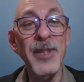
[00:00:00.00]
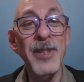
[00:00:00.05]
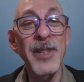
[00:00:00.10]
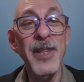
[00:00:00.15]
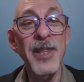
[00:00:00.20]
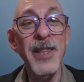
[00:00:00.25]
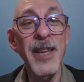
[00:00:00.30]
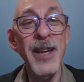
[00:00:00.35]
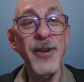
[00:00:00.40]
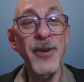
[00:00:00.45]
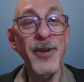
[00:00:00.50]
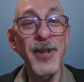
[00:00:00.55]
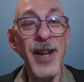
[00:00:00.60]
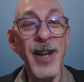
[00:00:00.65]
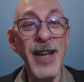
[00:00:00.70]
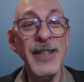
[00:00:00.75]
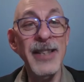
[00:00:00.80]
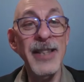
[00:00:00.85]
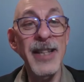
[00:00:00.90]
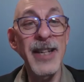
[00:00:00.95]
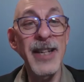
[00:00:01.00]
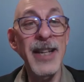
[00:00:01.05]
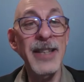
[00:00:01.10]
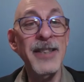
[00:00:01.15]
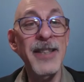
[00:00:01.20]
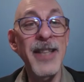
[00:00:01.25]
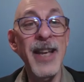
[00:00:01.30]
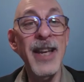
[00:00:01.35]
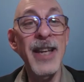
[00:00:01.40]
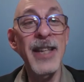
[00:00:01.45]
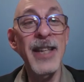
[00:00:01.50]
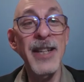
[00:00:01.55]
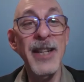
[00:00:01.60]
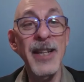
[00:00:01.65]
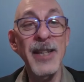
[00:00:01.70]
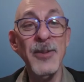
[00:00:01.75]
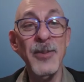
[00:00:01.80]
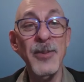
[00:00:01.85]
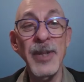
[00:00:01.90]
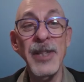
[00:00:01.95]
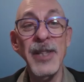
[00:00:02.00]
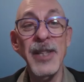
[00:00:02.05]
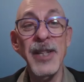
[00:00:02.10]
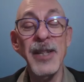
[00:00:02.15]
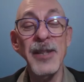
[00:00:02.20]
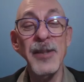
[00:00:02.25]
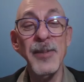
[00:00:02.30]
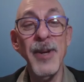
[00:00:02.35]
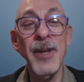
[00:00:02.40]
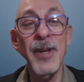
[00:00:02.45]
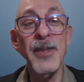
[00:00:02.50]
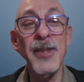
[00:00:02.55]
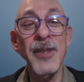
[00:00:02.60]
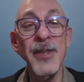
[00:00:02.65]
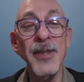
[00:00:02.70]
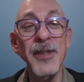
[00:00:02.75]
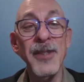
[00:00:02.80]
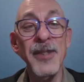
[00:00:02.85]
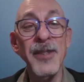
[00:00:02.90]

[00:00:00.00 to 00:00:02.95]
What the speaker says: they're there or not the next day, the next week, the next month.